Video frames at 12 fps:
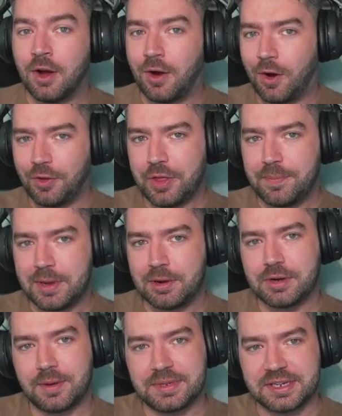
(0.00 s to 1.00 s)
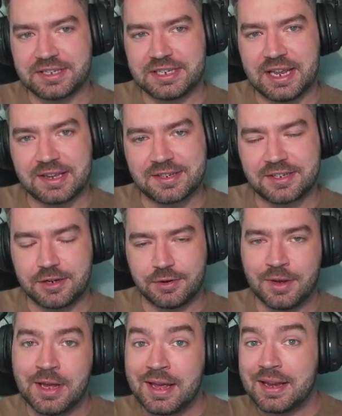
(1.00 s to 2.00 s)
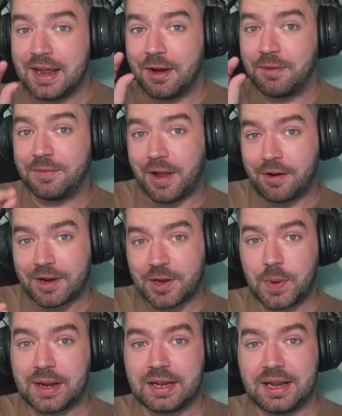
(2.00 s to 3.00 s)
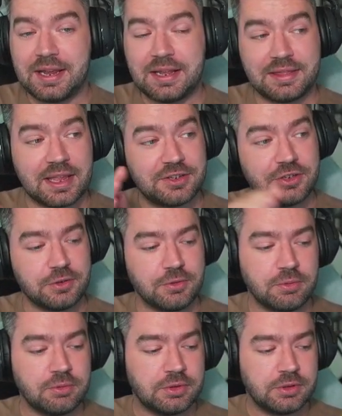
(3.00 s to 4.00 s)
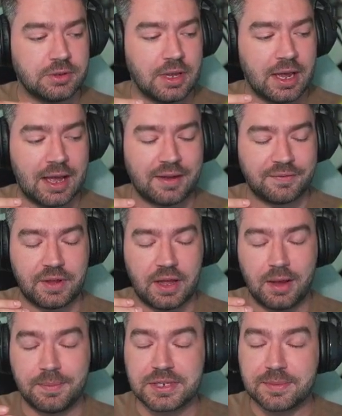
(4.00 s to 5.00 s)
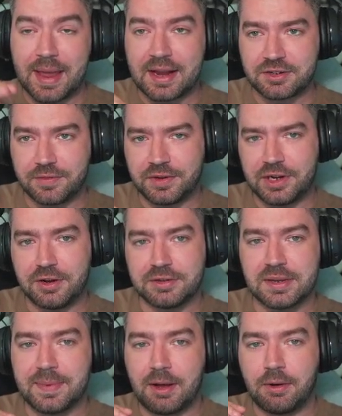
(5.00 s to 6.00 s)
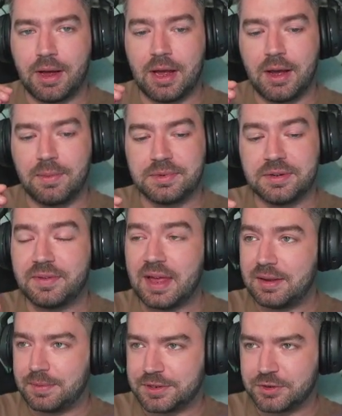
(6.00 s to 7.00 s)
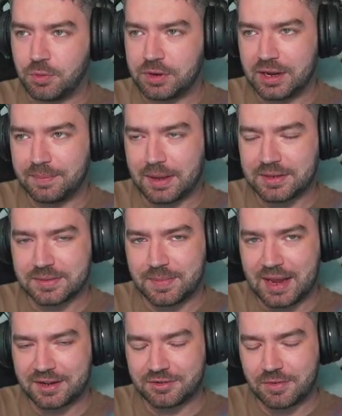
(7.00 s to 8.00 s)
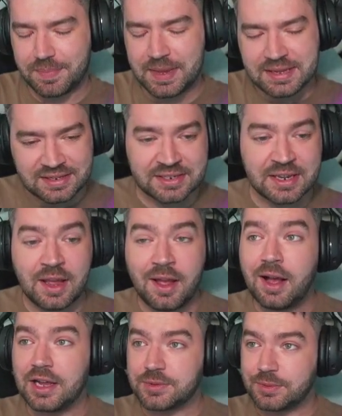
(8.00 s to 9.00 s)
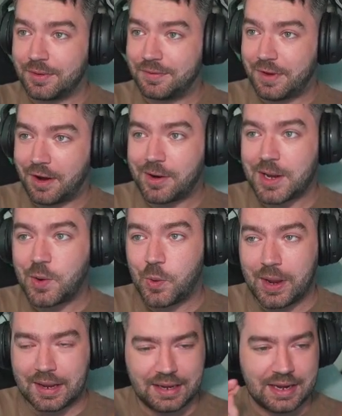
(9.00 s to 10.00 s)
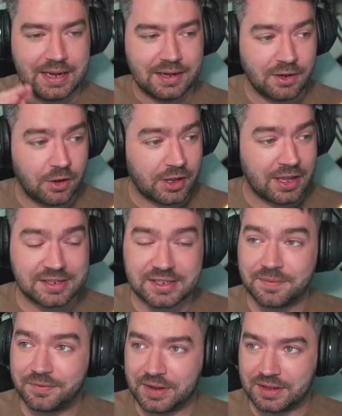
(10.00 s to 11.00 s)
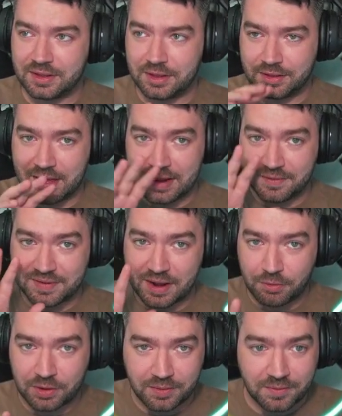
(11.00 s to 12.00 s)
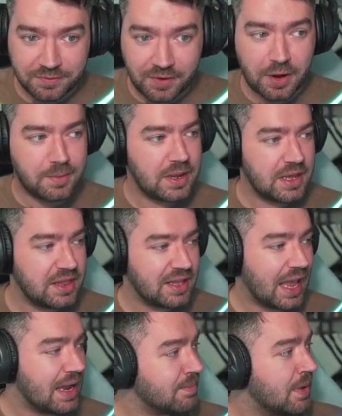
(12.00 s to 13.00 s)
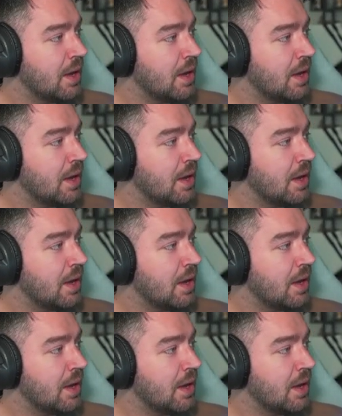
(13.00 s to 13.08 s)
on the build up to CS2. Now, very quickly, they do have some extra videos about developers talking about some extra bits. I just want to very quickly look at something that they have now confirmed in the game.